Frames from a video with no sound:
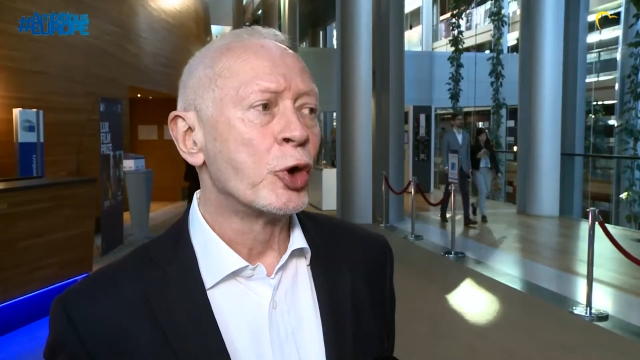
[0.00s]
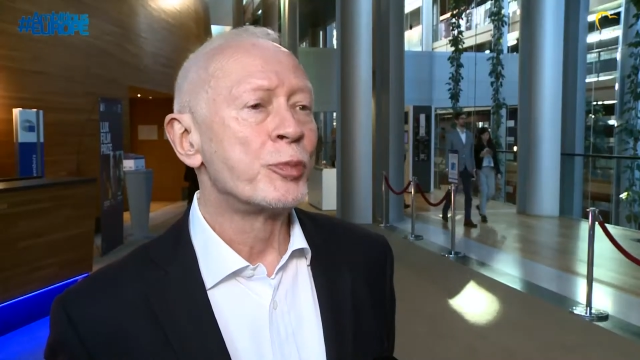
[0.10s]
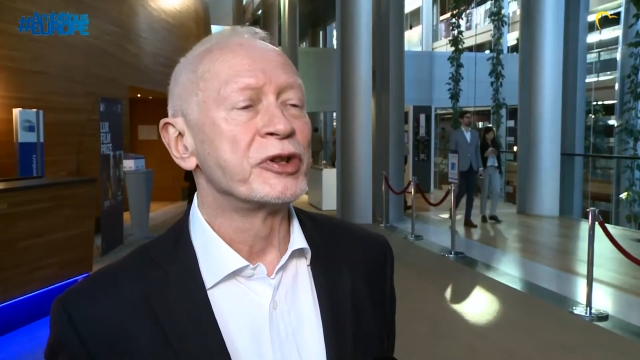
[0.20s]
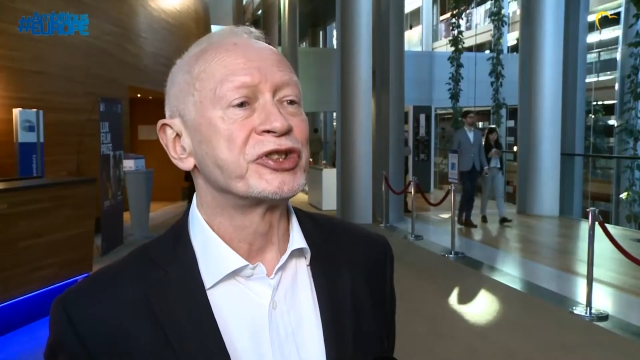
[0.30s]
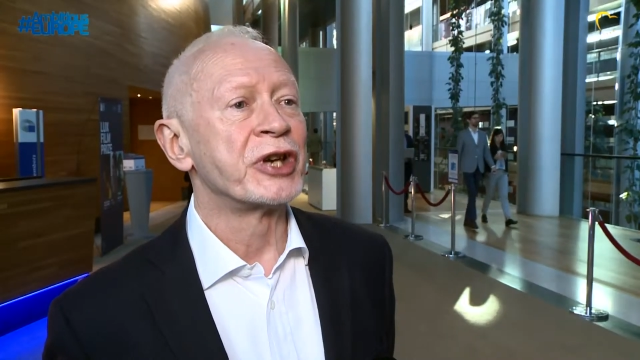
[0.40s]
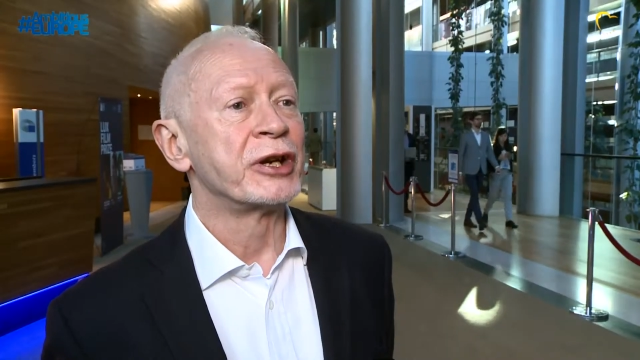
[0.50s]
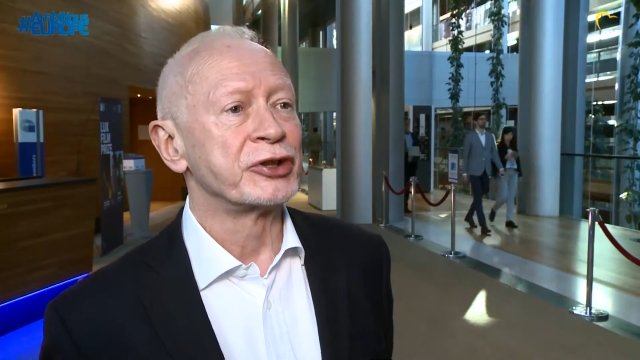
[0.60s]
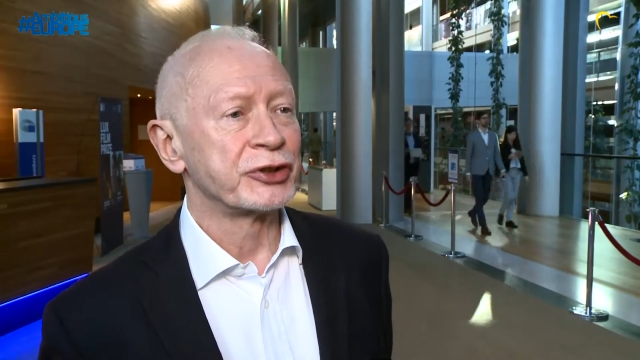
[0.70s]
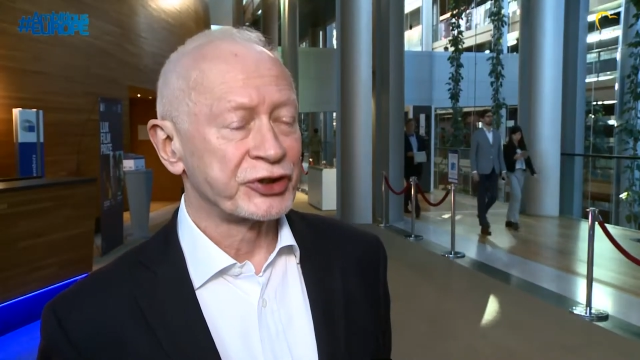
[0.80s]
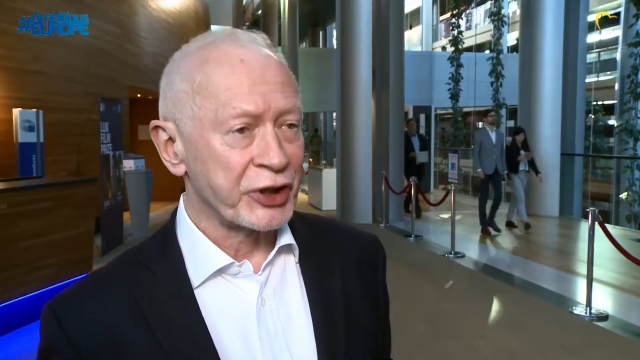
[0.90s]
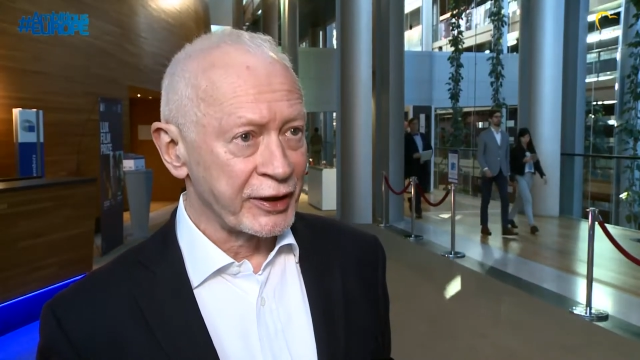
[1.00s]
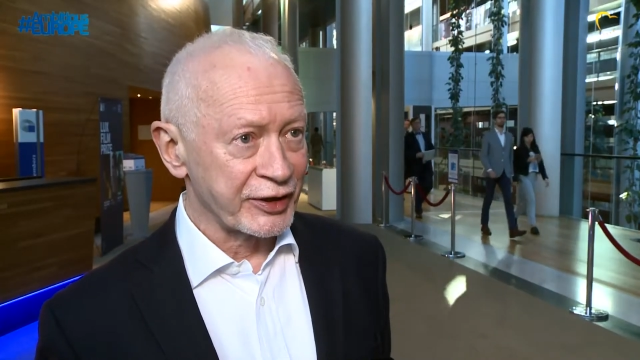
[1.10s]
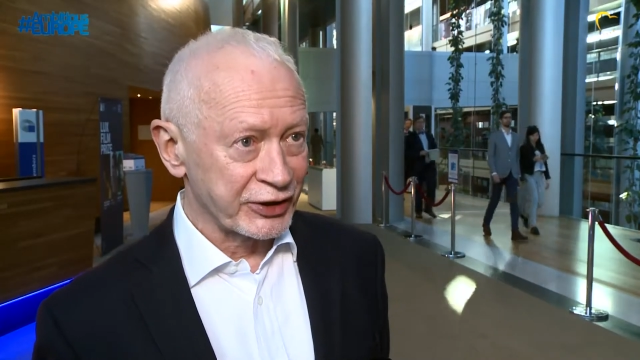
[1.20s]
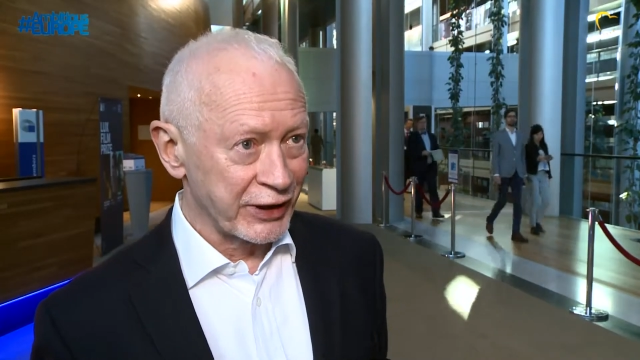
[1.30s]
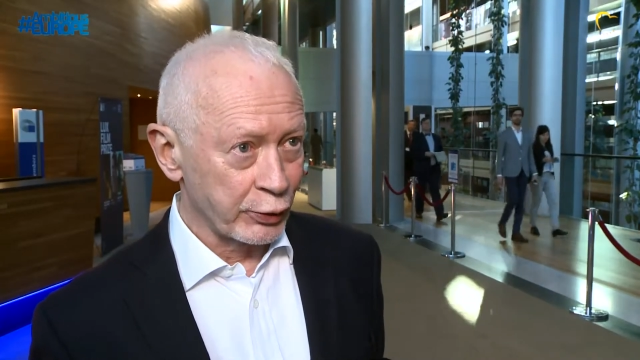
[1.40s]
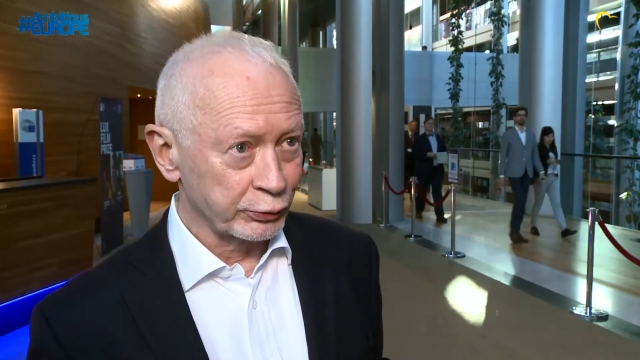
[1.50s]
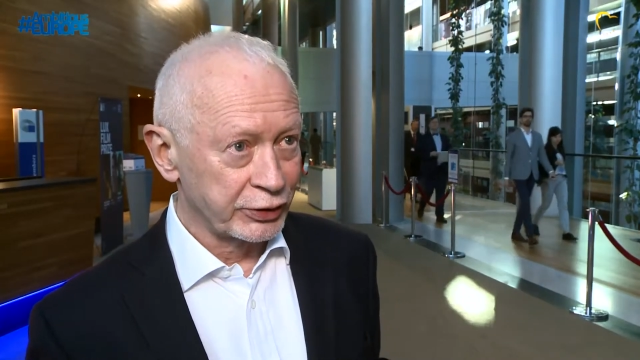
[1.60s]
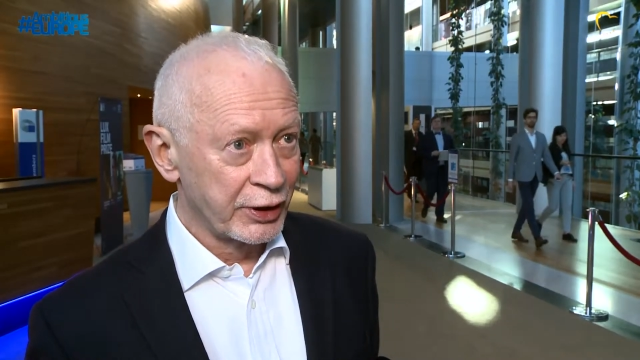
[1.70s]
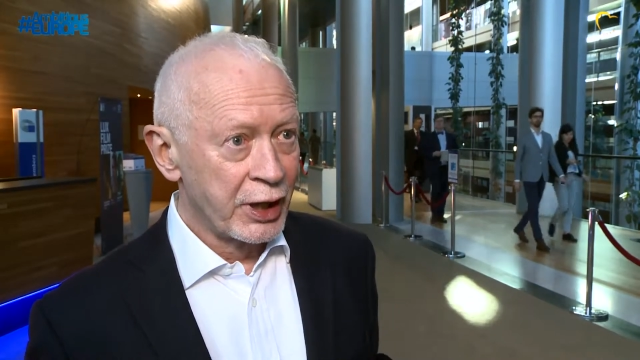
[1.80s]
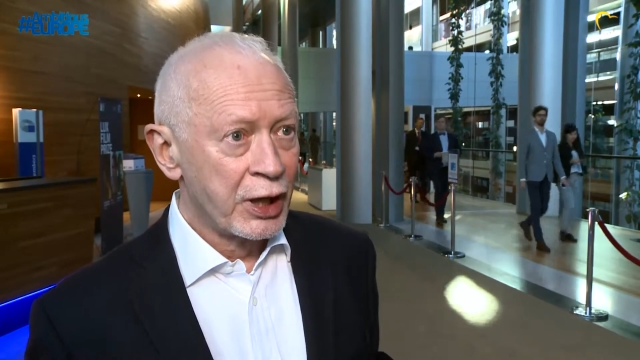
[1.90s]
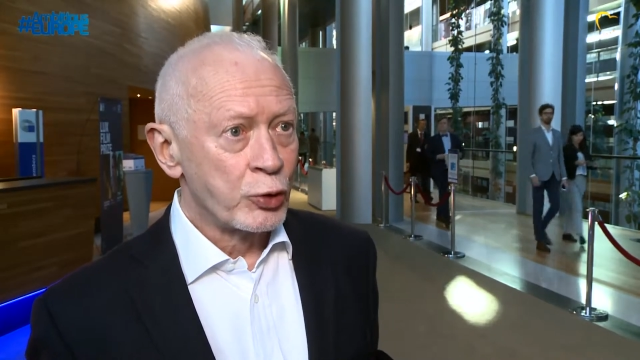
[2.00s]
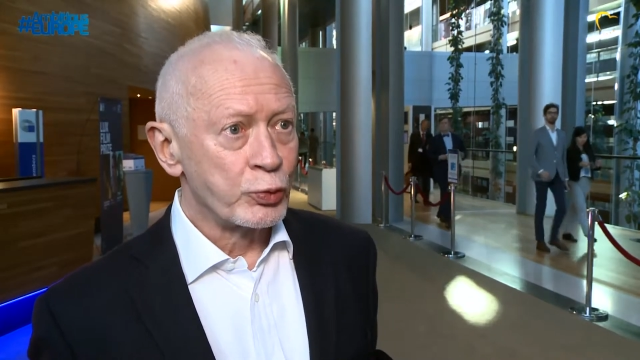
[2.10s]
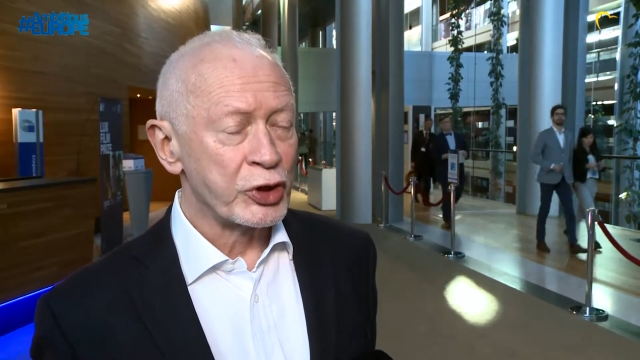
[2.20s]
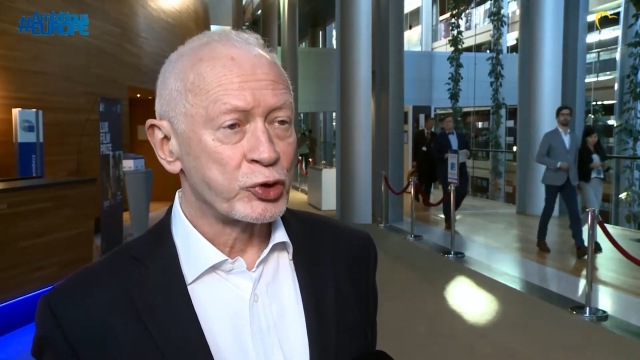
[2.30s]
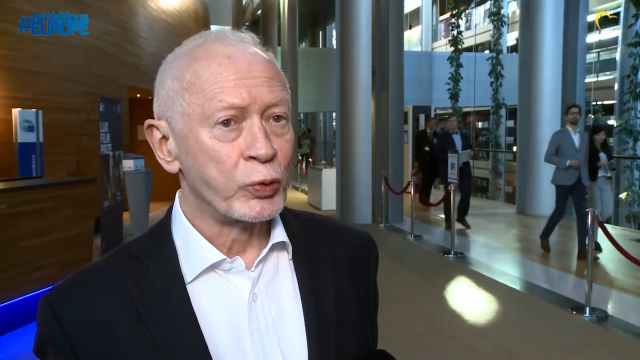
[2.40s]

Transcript: Open Science Cloud, which